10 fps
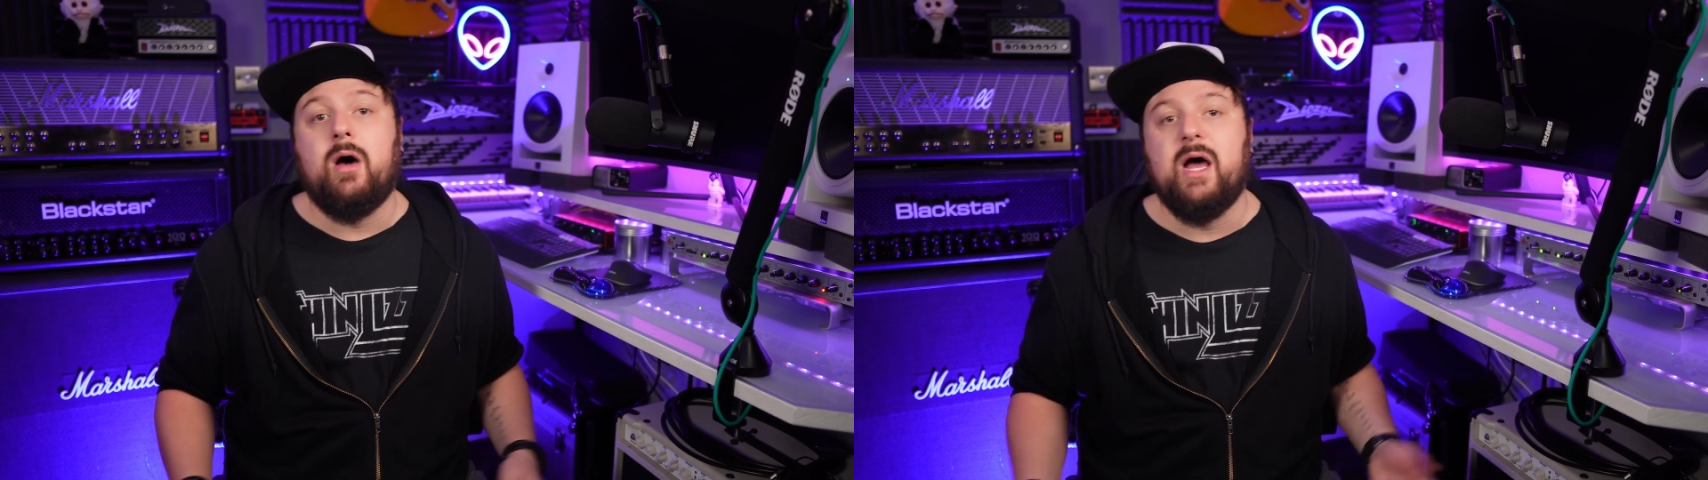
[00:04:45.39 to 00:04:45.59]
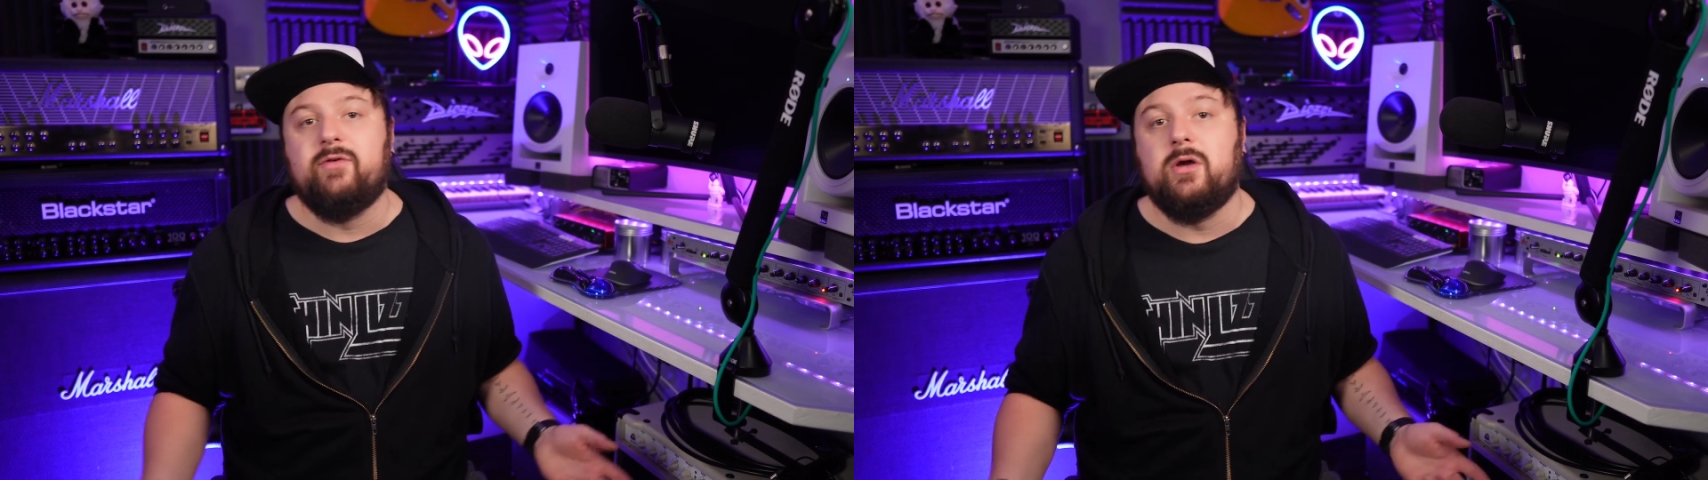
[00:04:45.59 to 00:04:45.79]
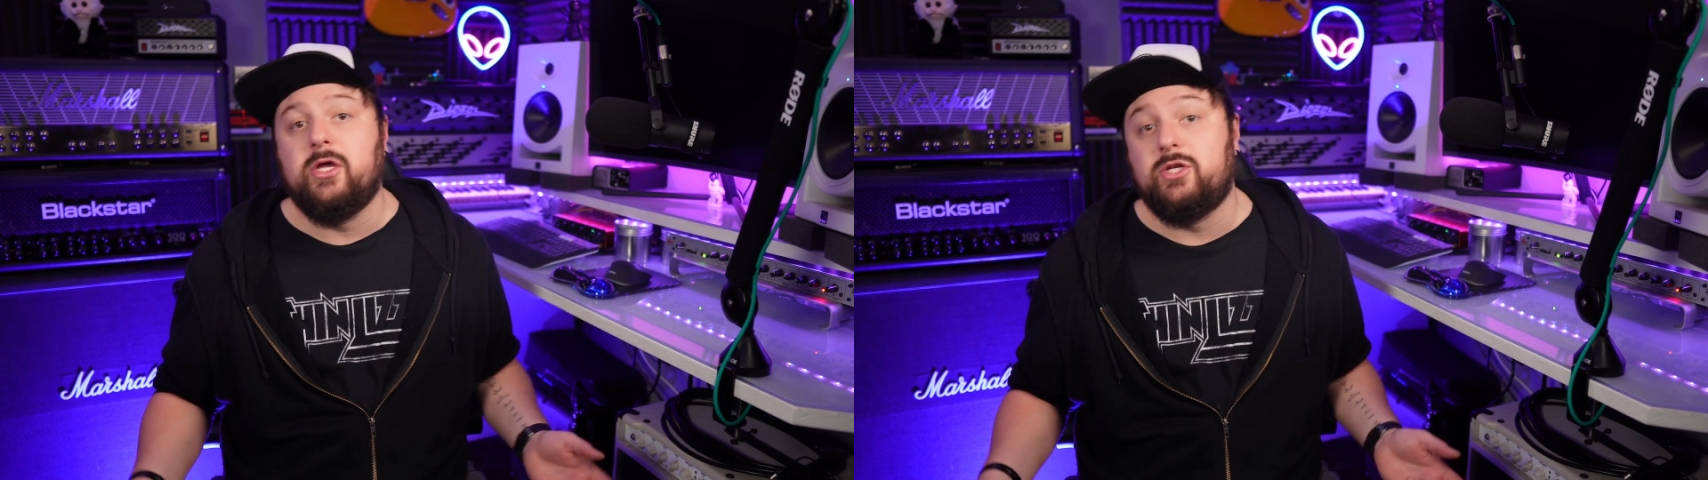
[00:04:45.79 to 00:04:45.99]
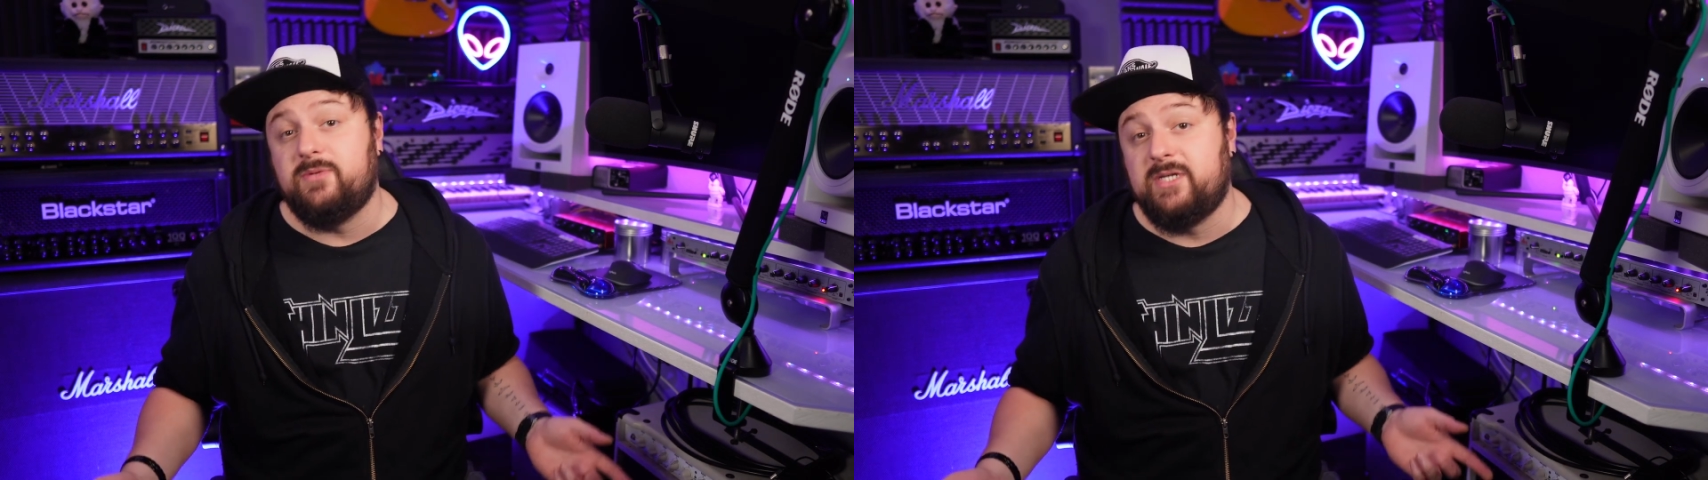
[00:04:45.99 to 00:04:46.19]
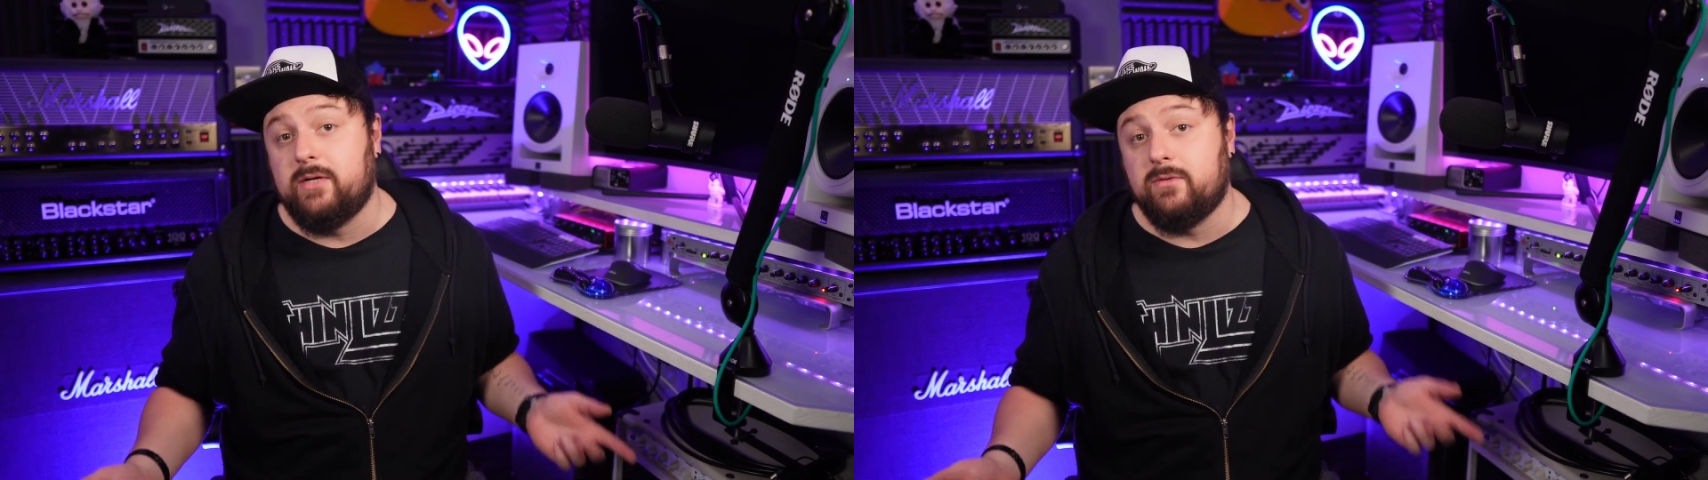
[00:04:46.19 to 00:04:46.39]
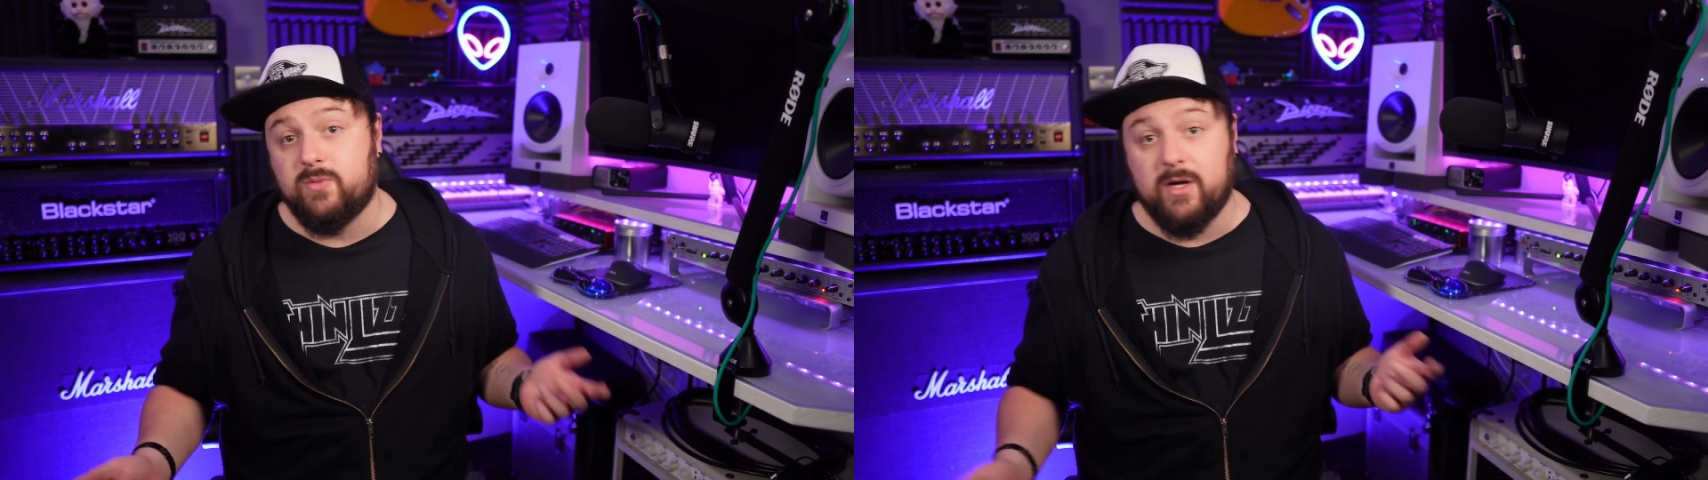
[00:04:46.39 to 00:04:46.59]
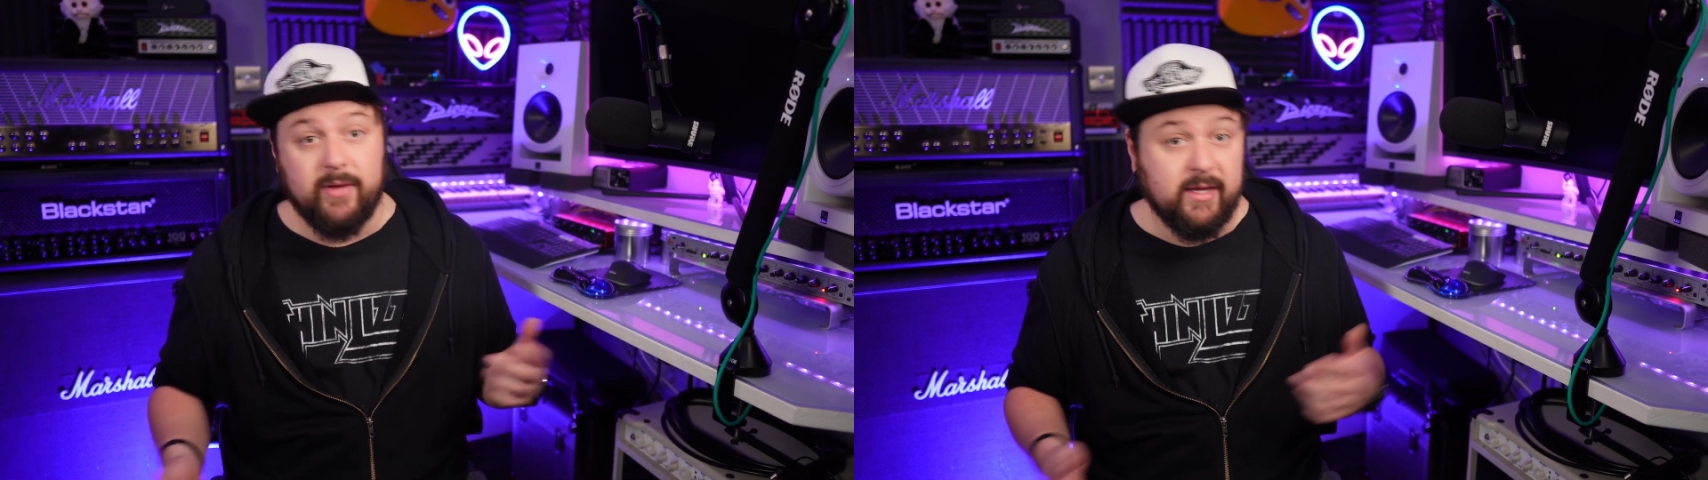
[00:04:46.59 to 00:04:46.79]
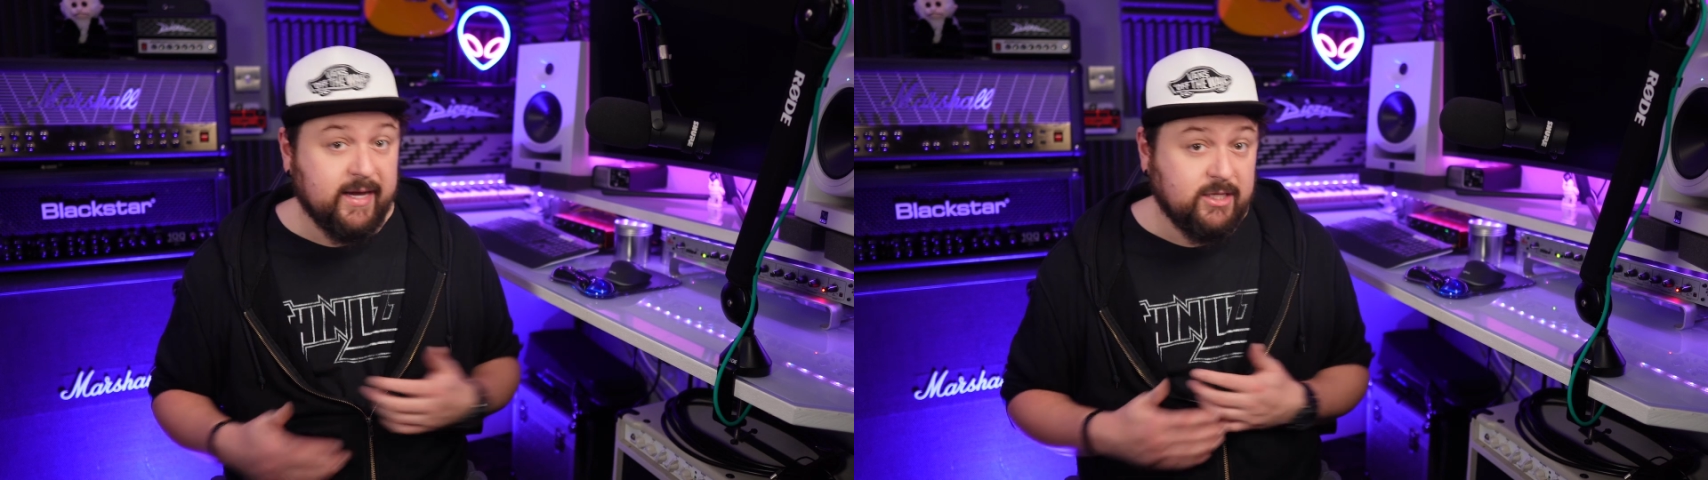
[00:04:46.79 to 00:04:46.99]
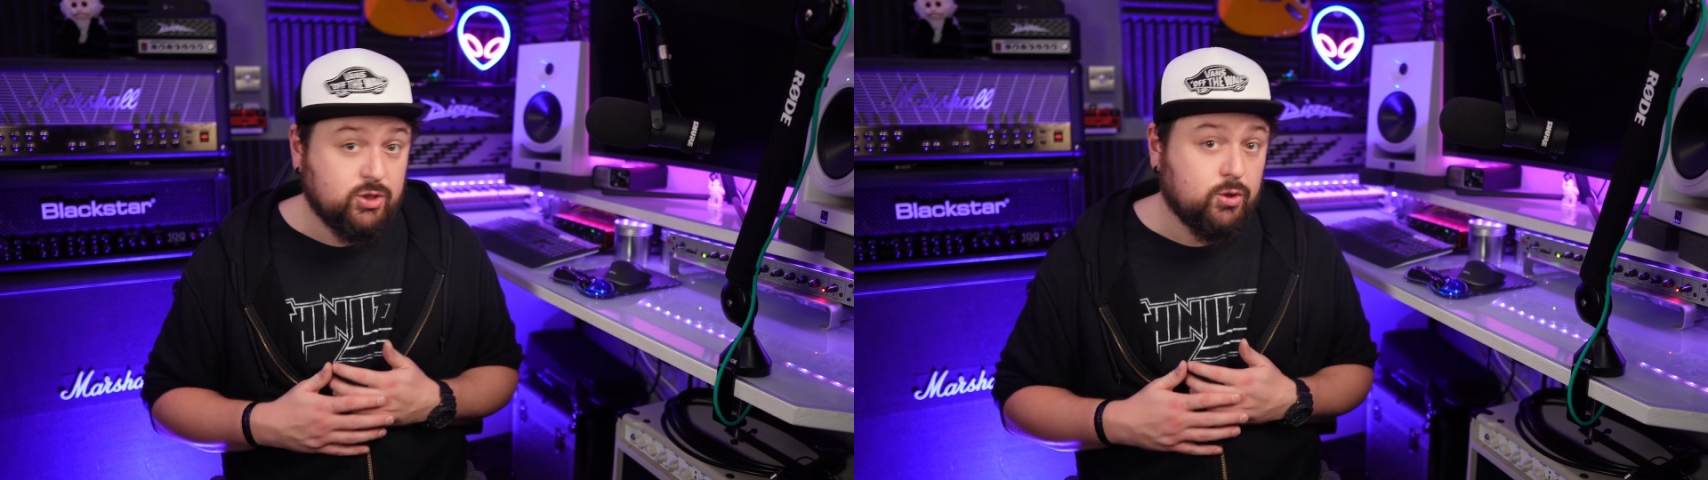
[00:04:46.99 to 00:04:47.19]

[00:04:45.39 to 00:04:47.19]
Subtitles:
I've got a YouTube channel as well in case